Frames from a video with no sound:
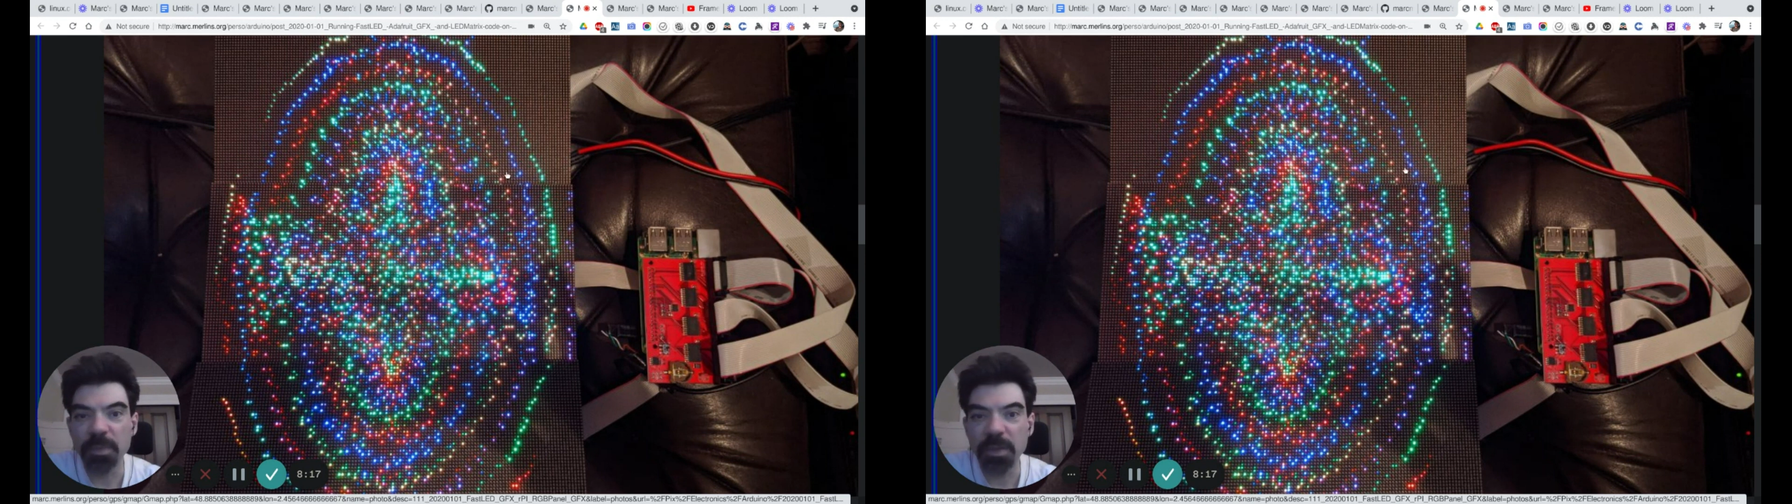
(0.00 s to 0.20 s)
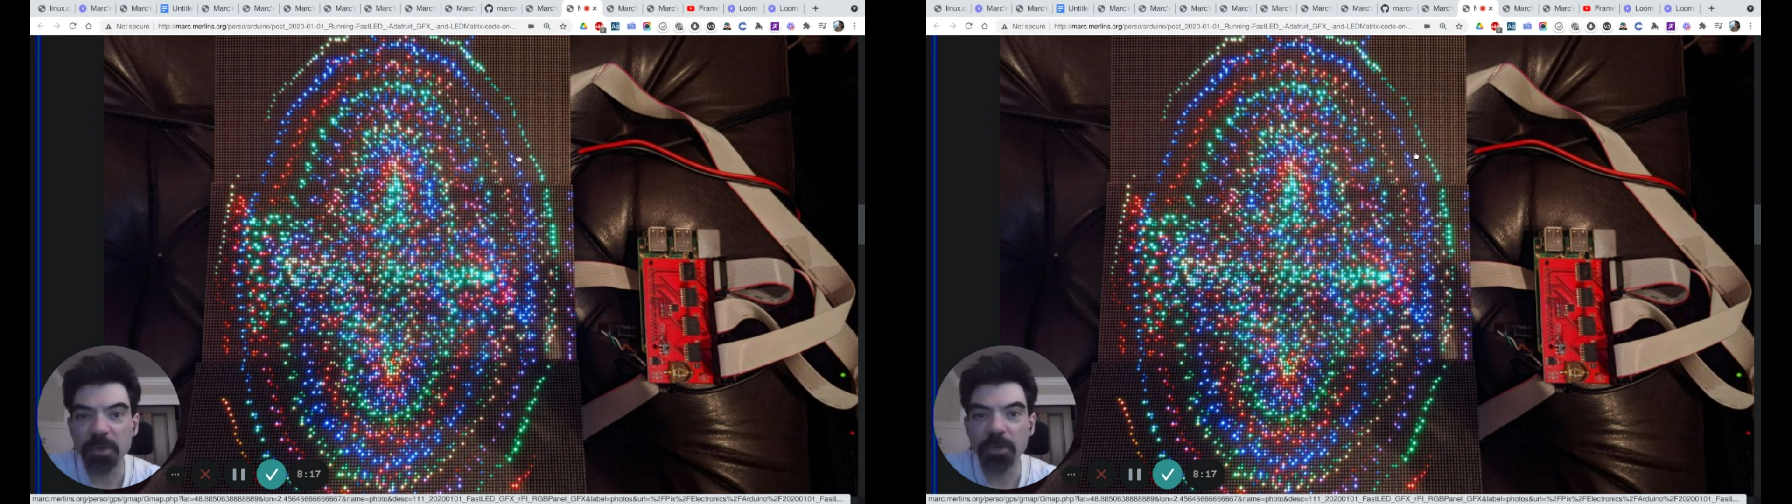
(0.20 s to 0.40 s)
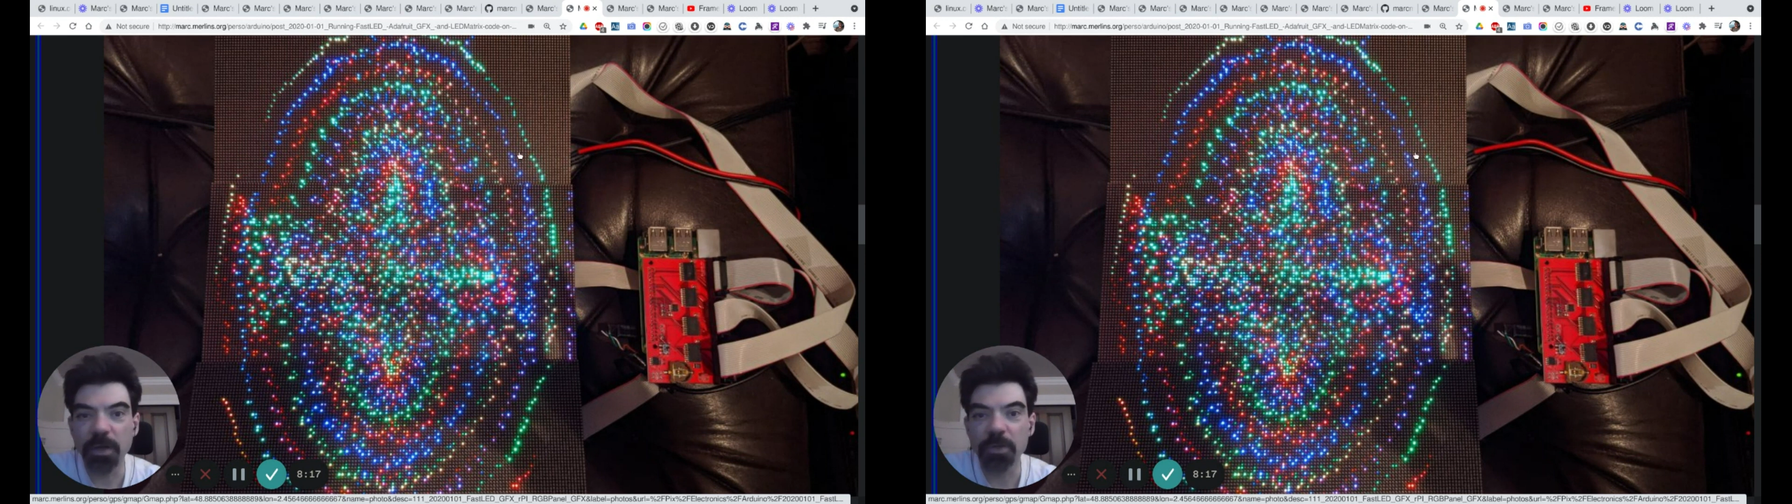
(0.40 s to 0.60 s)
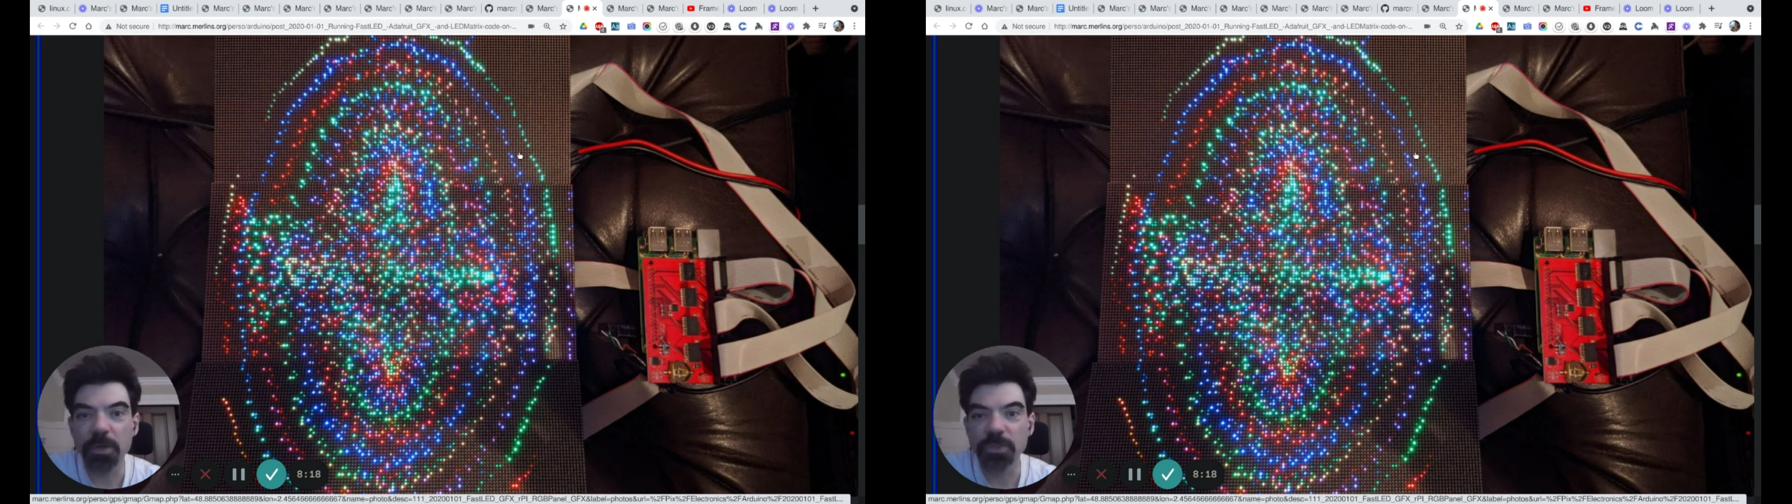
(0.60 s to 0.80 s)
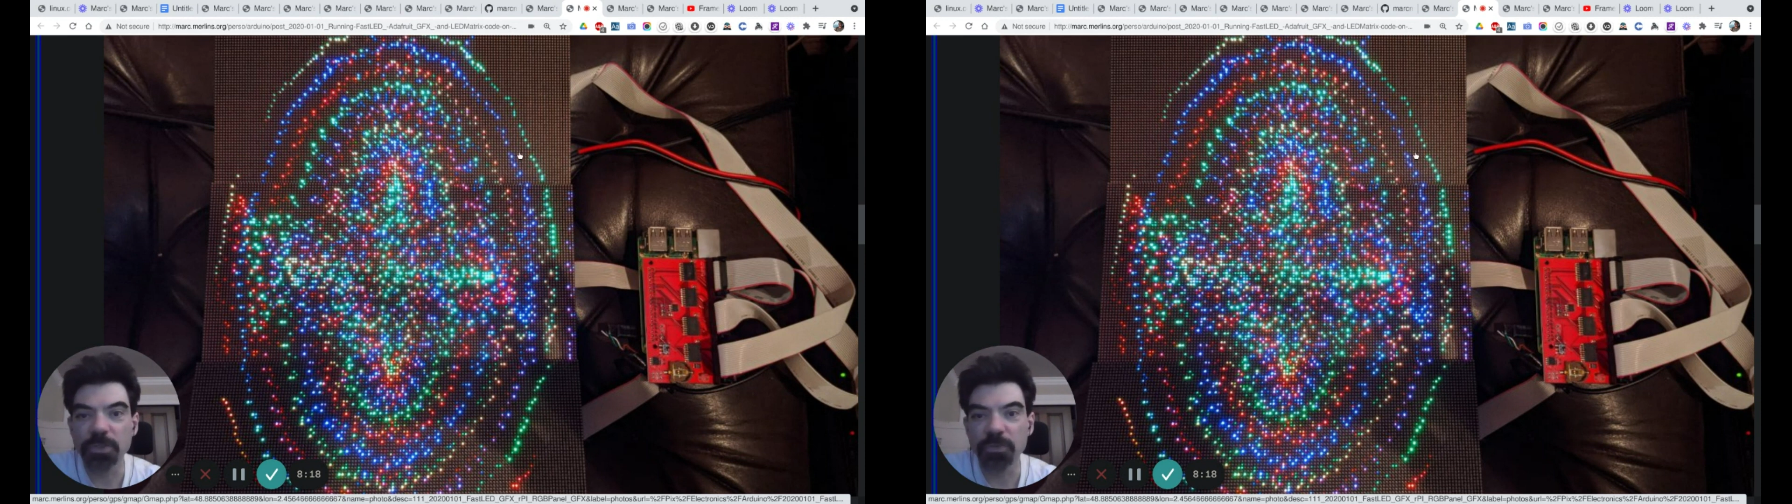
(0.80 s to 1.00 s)
millimeter are
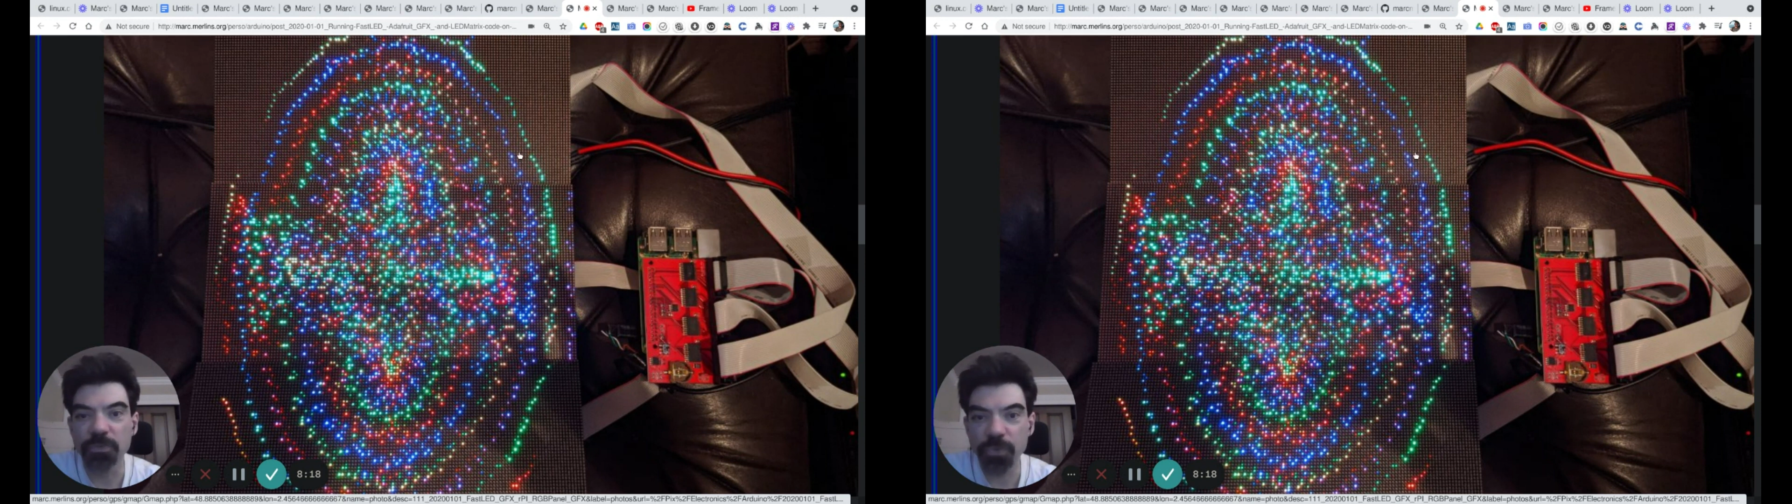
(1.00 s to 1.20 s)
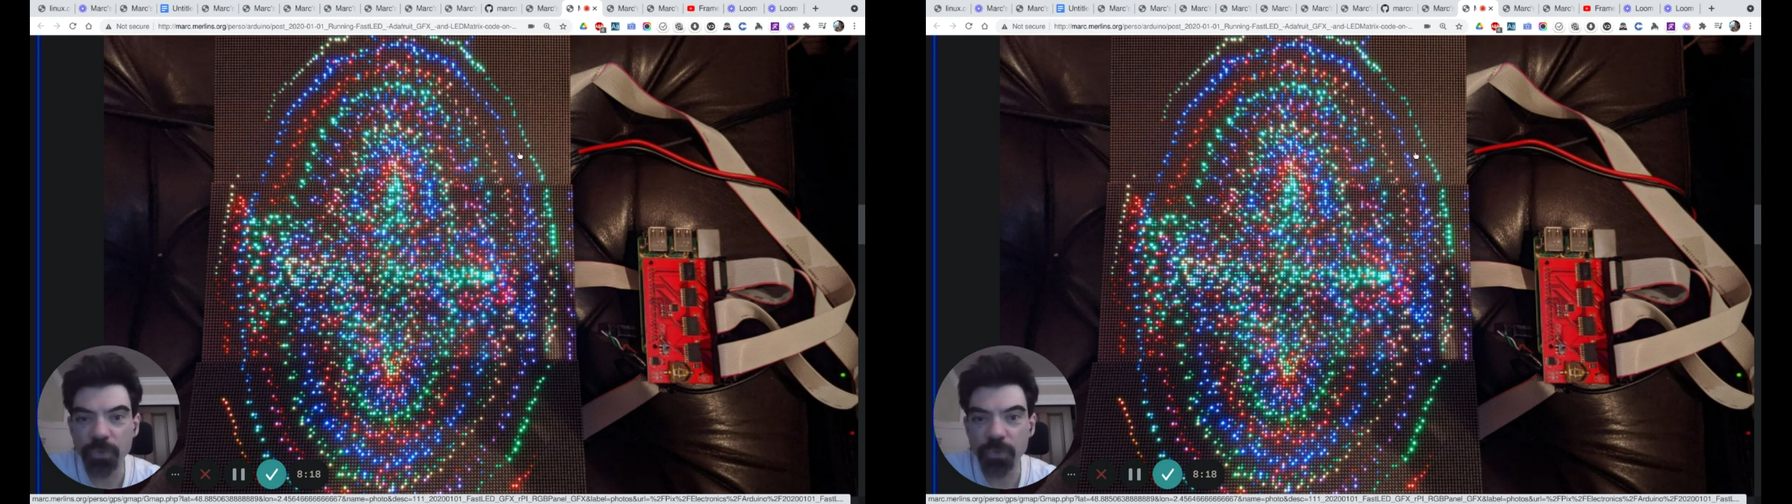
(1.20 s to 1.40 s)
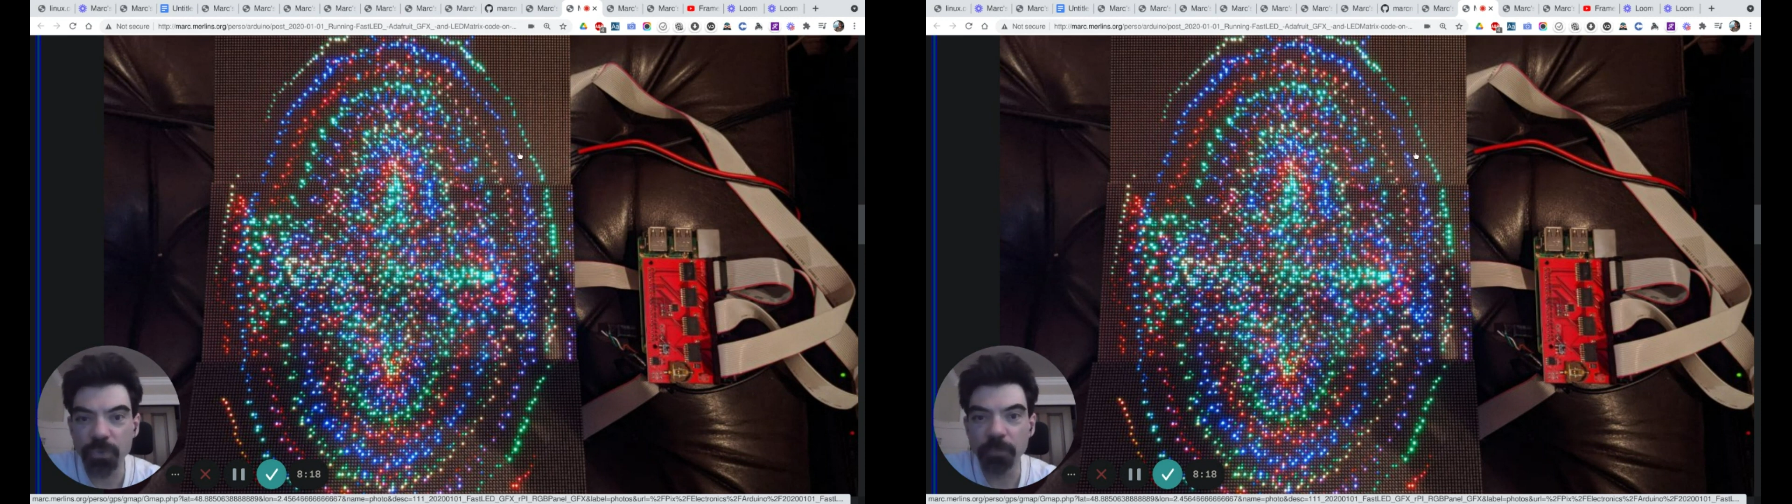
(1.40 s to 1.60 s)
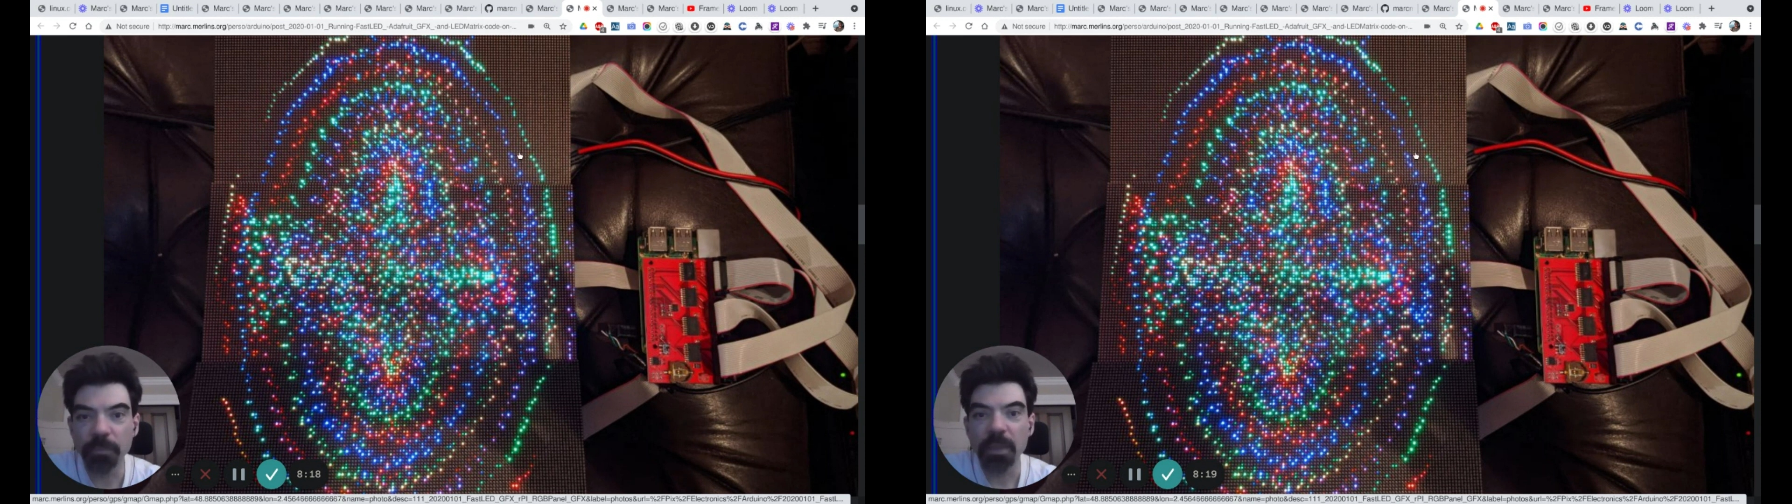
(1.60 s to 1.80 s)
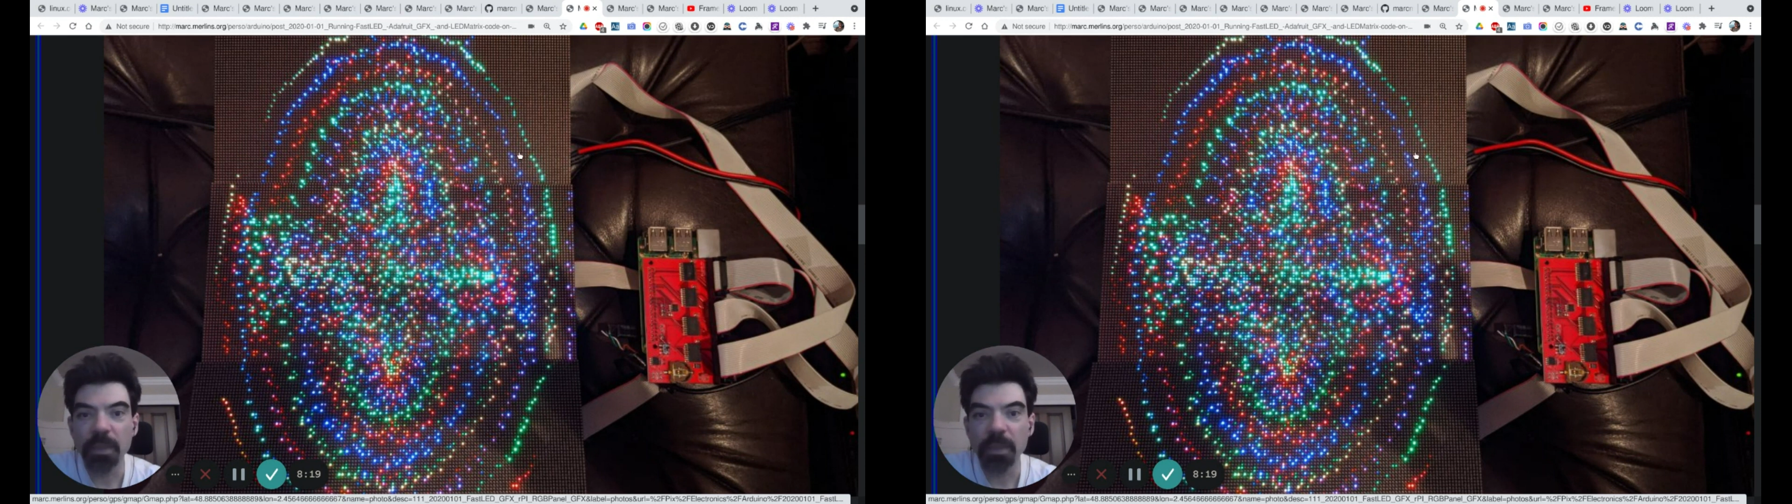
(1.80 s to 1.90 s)
now just 2.